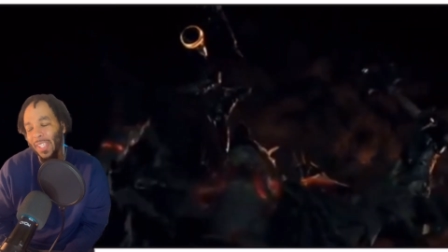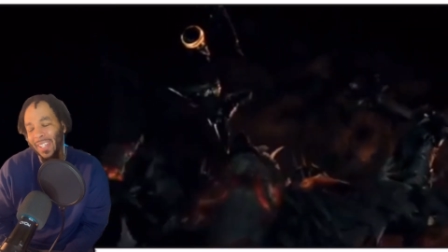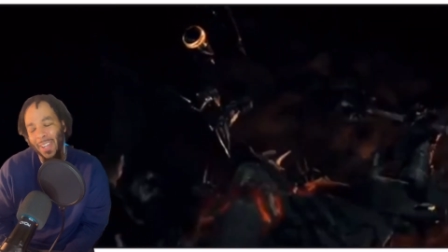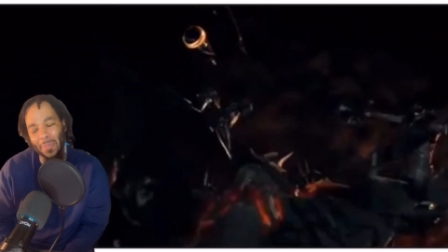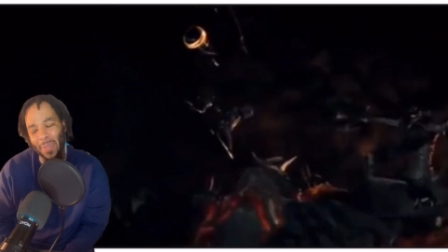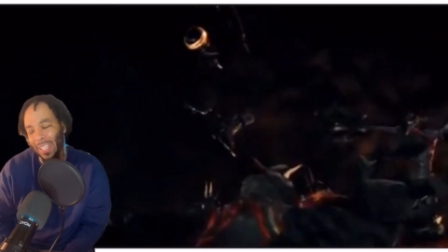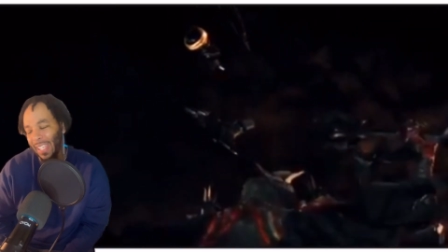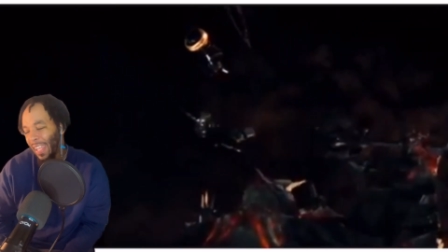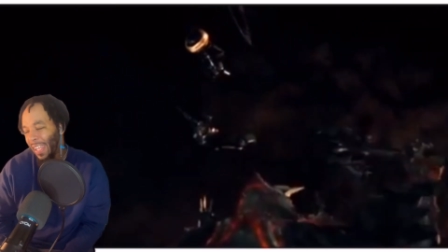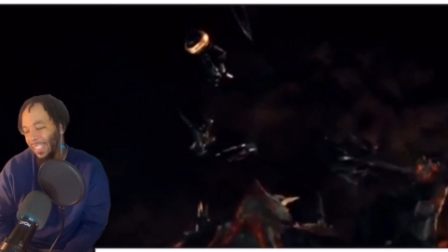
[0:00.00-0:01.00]
oh my
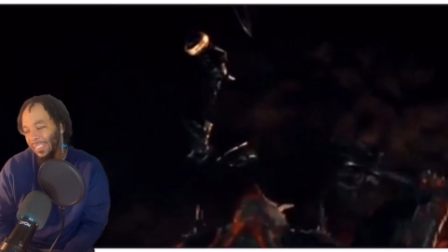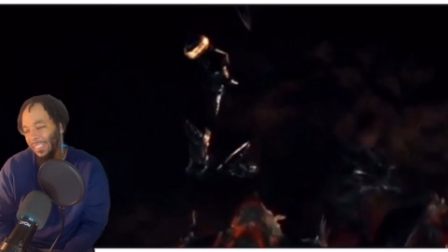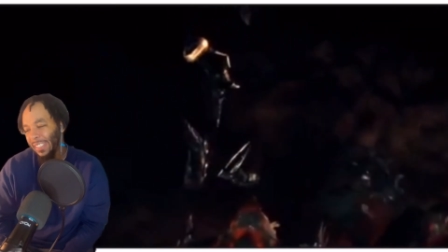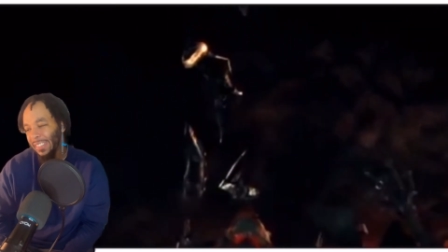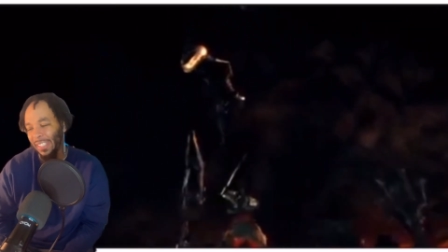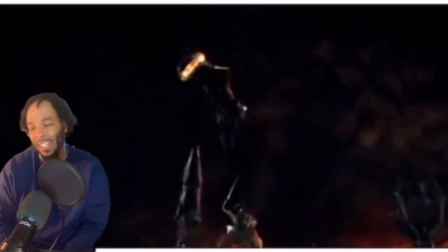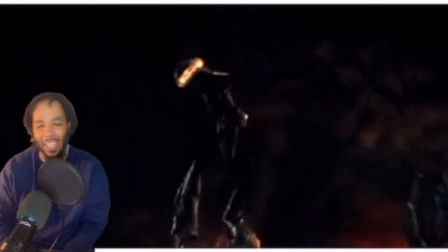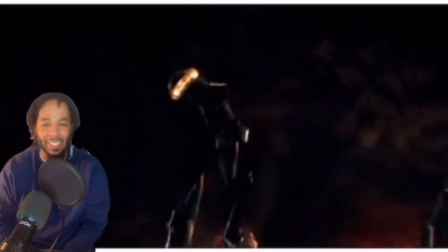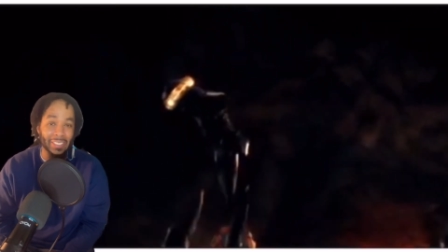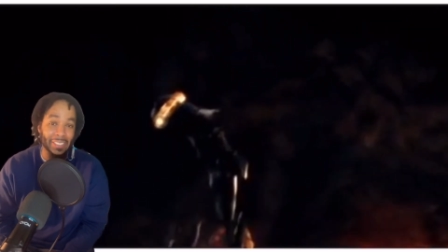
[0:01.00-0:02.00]
gosh, it's just a
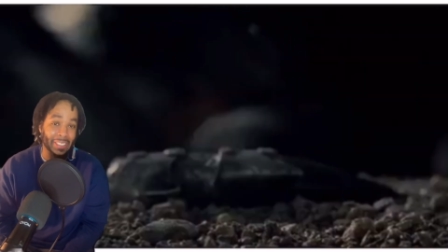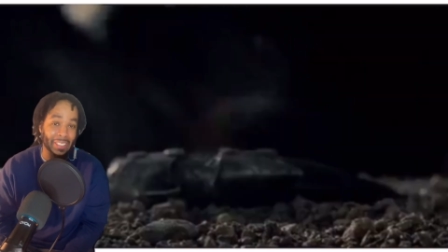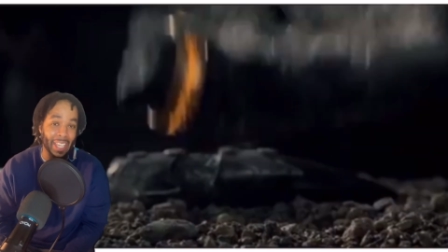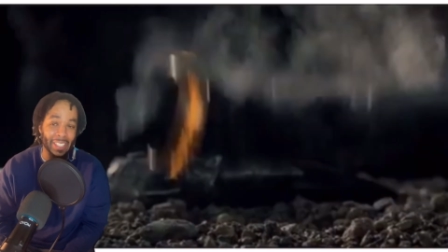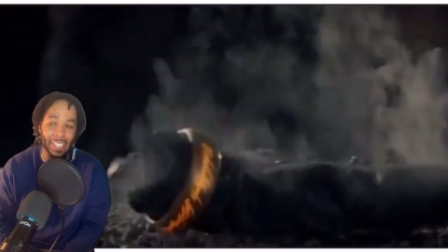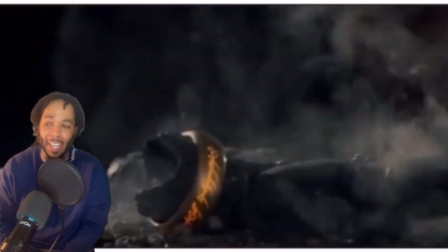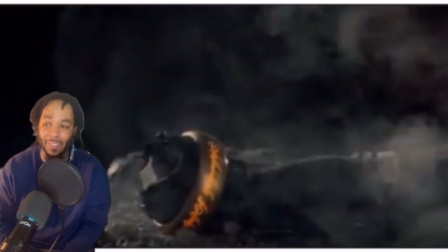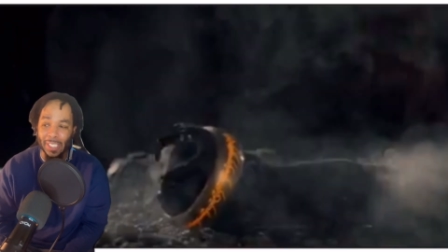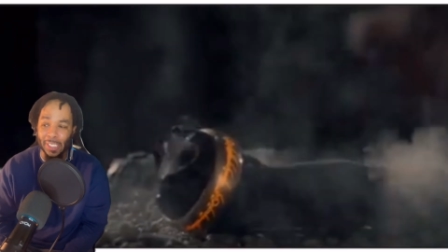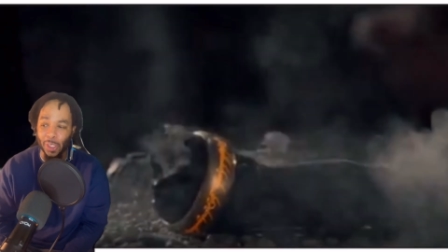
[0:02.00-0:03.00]
lot. It's just a lot that I have
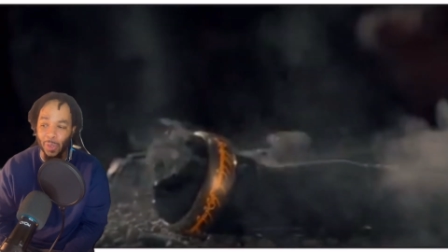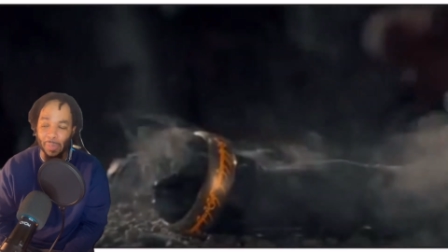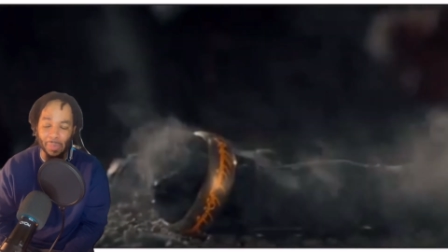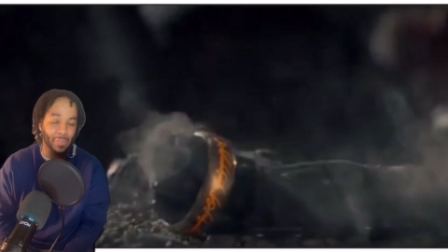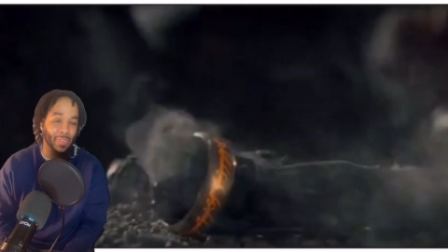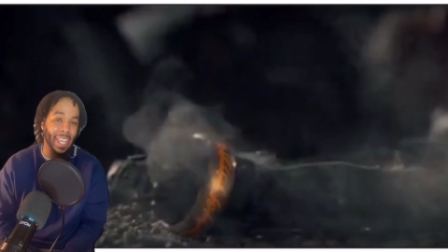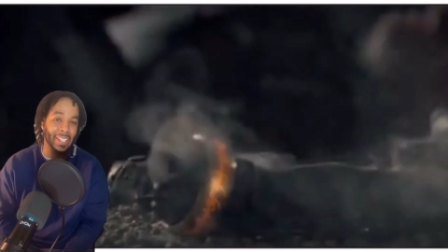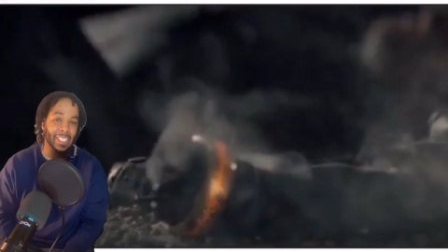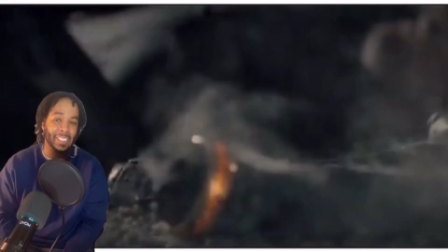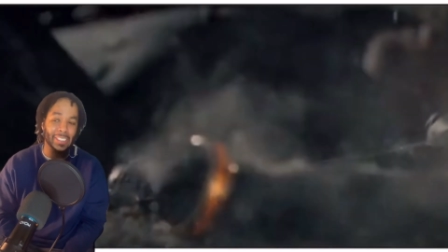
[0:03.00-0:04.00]
an issue with. But the
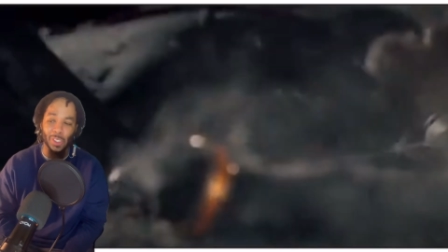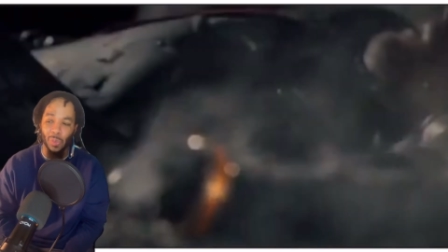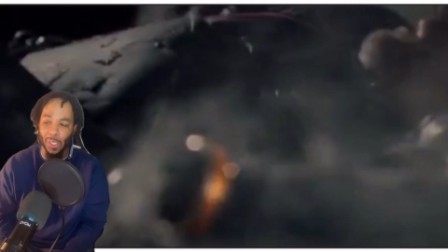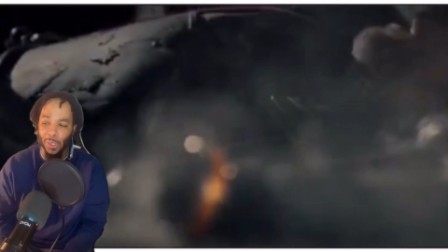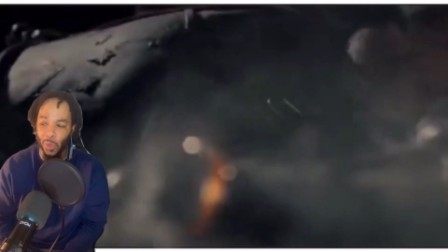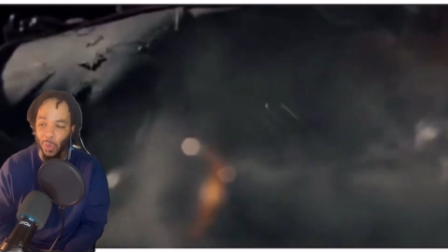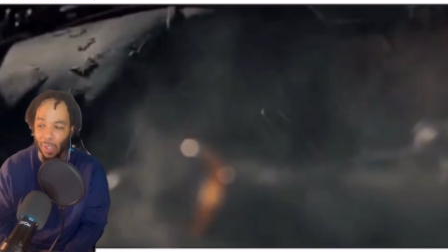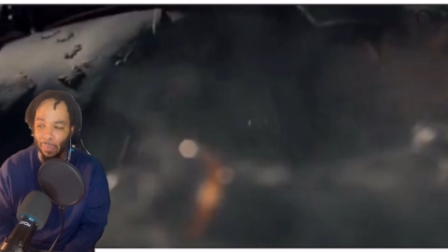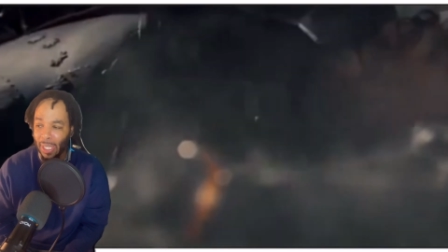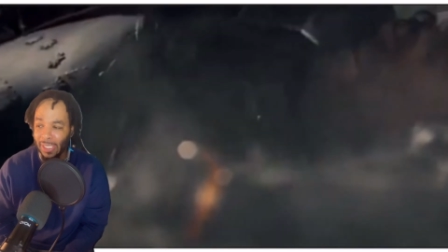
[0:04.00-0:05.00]
fact that he just went through
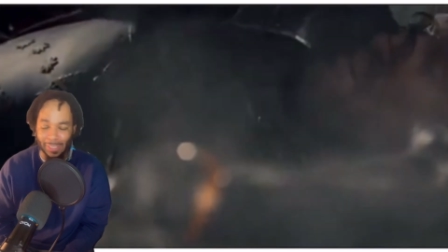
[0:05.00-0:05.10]
a place